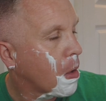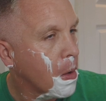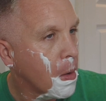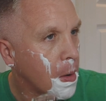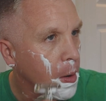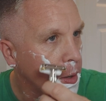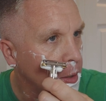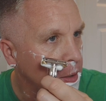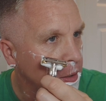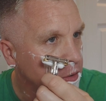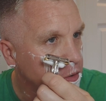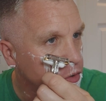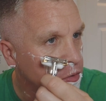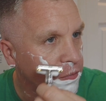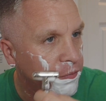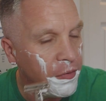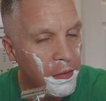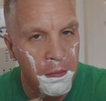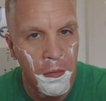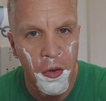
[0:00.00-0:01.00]
I think there's
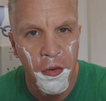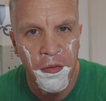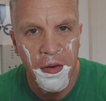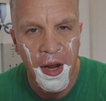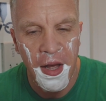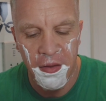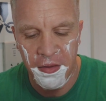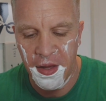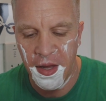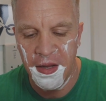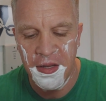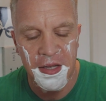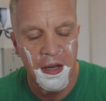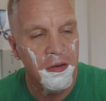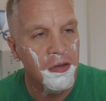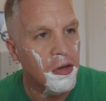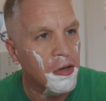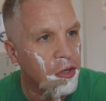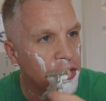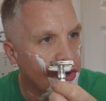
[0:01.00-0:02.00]
something moving out there. It
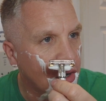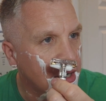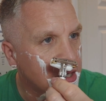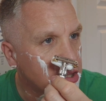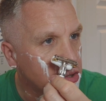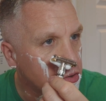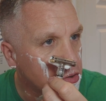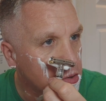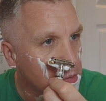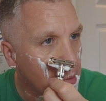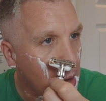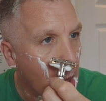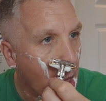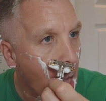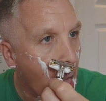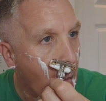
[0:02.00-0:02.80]
sounds like a tractor or something.